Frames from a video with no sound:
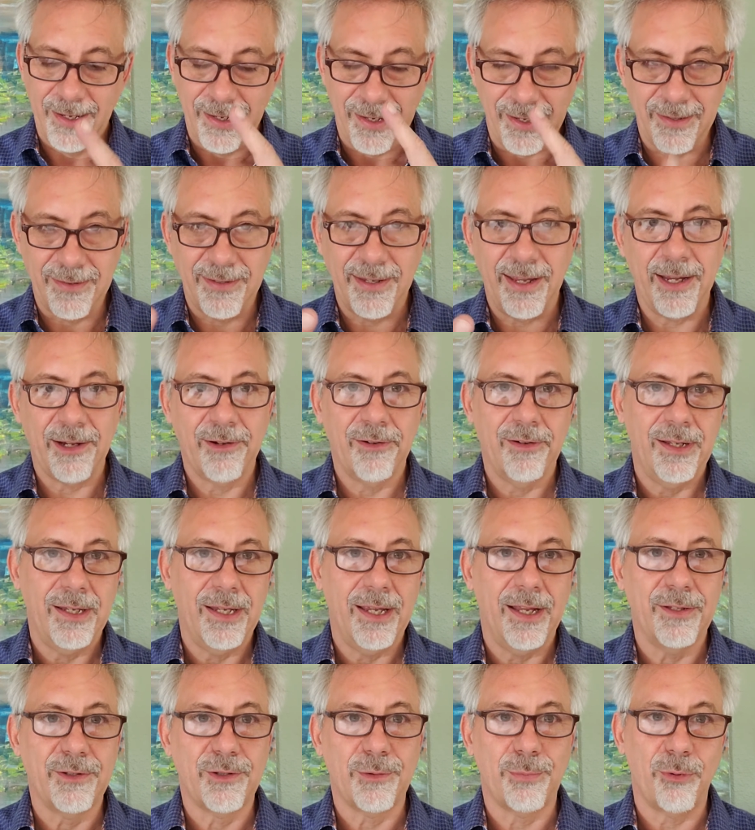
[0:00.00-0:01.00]

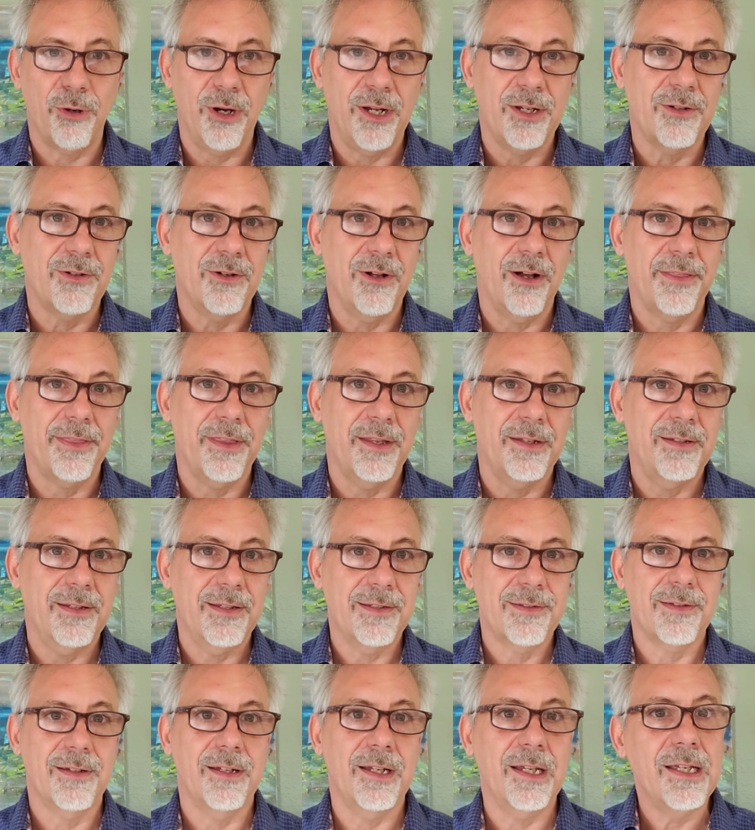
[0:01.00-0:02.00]
Integrity, inspiration,
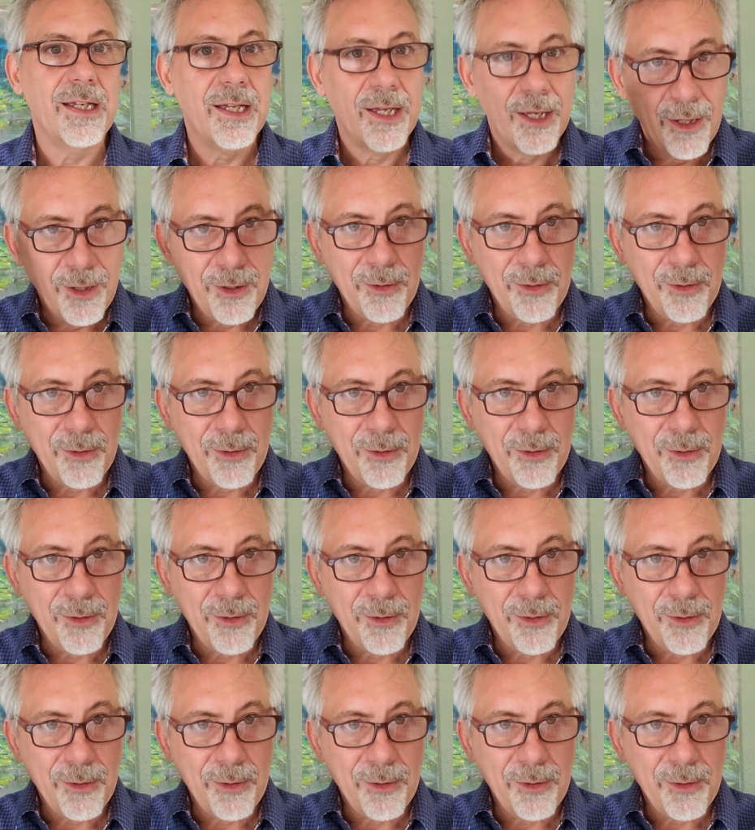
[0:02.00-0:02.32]
authenticity,